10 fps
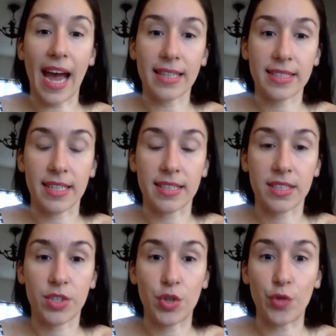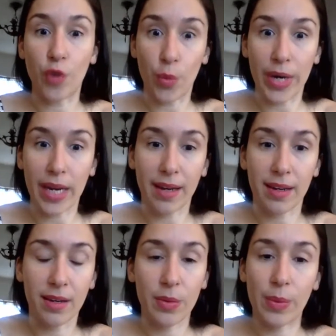access to voting,
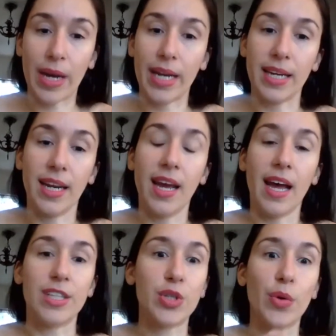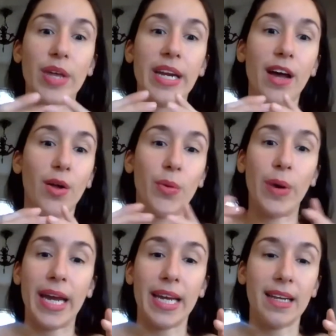right? And so then I'll
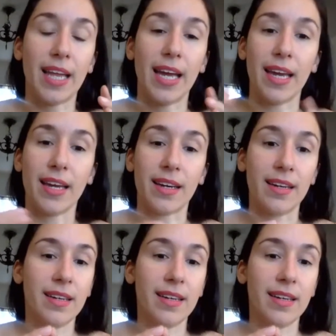write like,